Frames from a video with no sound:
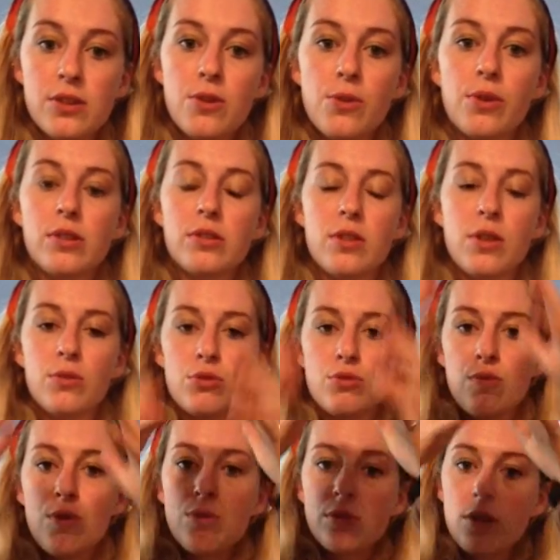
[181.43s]
too, because those
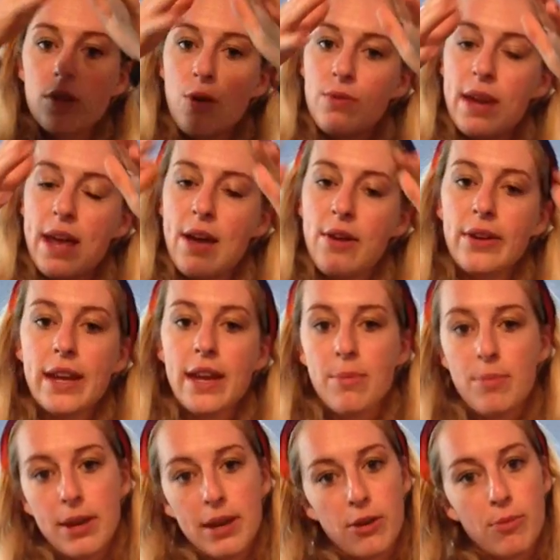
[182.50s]
roots go down and
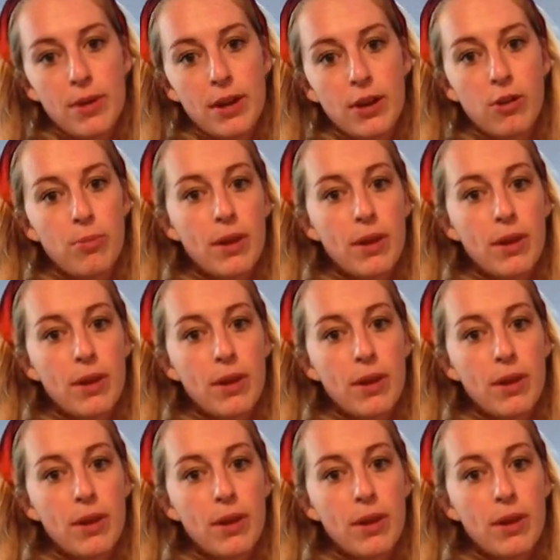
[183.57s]
get bigger, bigger,